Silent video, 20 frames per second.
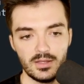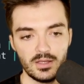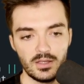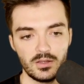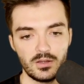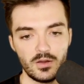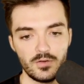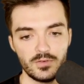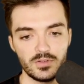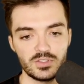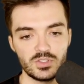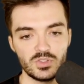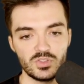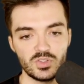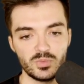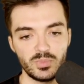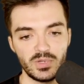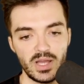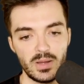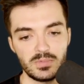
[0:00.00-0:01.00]
go over to
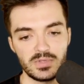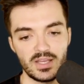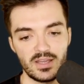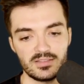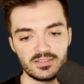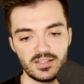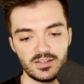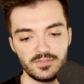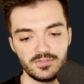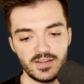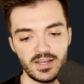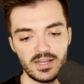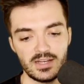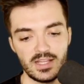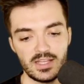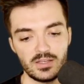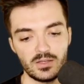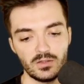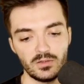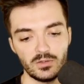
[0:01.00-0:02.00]
Sublime Text and find a
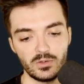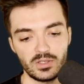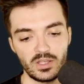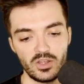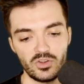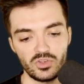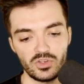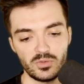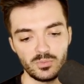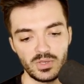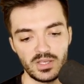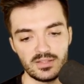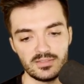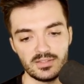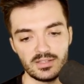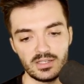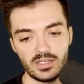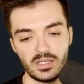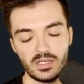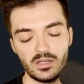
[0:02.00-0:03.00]
good location to paste
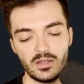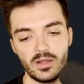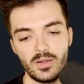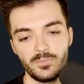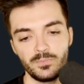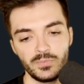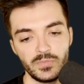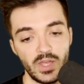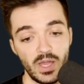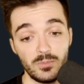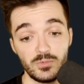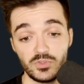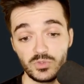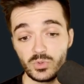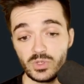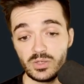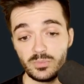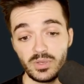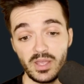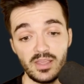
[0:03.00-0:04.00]
it in. I'm just
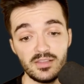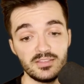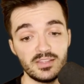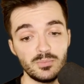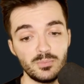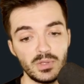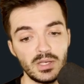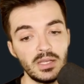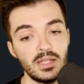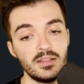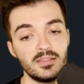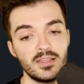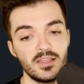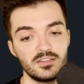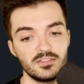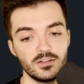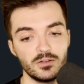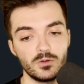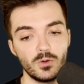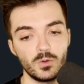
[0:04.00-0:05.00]
going to paste it beneath
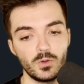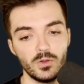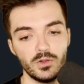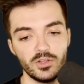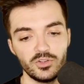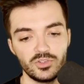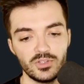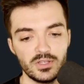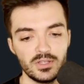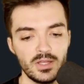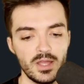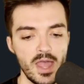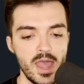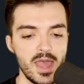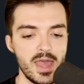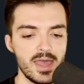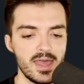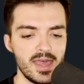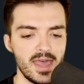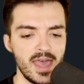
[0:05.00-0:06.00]
circle collision.
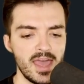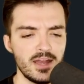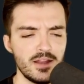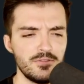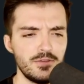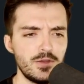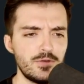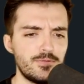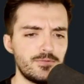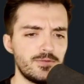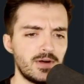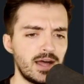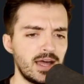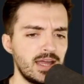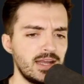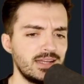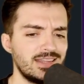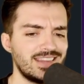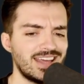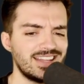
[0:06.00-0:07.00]
And if you
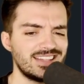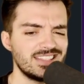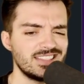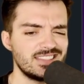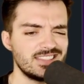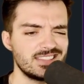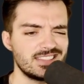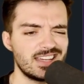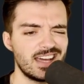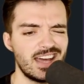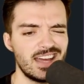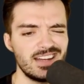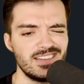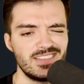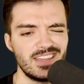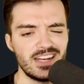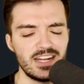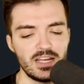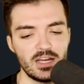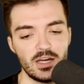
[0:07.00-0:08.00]
find that this is kind of
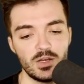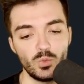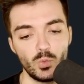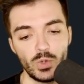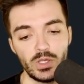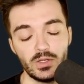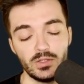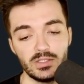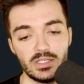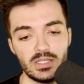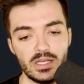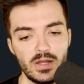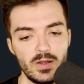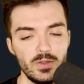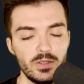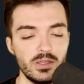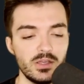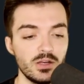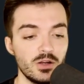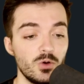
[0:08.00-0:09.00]
getting unwieldy,
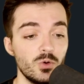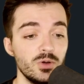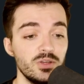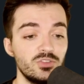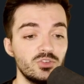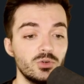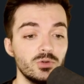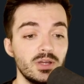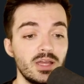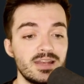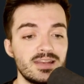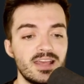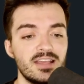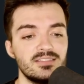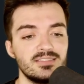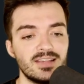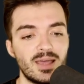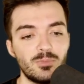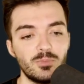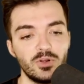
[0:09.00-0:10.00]
you can always create a
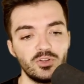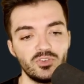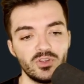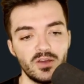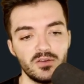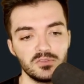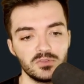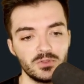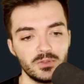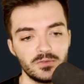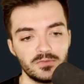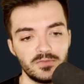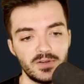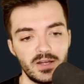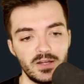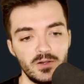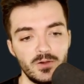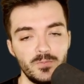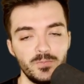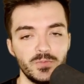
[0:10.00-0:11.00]
separate JavaScript
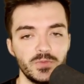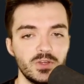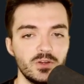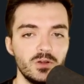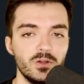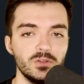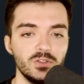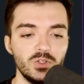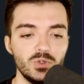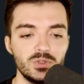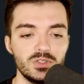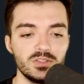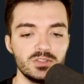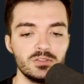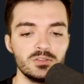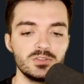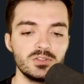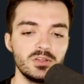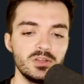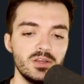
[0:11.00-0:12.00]
file called
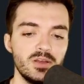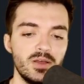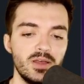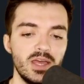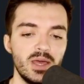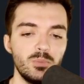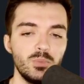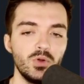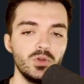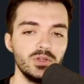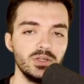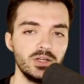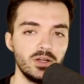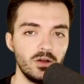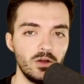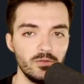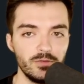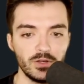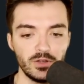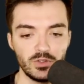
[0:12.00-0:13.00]
utils and pull in all
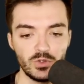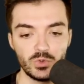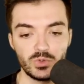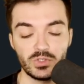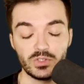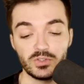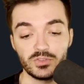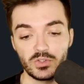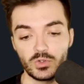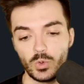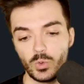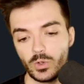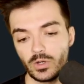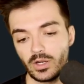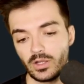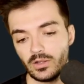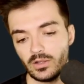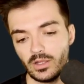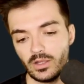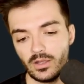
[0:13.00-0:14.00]
of your utils
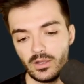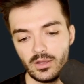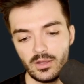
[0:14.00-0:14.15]
accordingly.